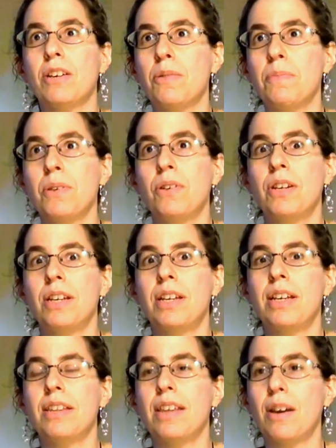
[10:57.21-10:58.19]

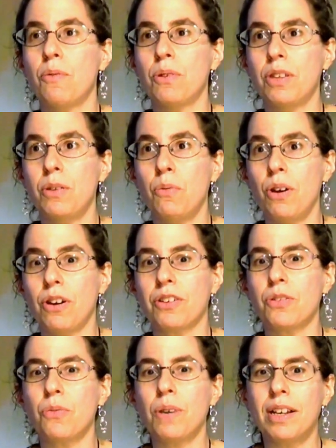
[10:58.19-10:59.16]
community that really
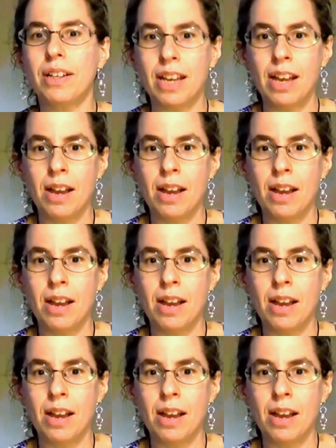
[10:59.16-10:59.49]
works? Well,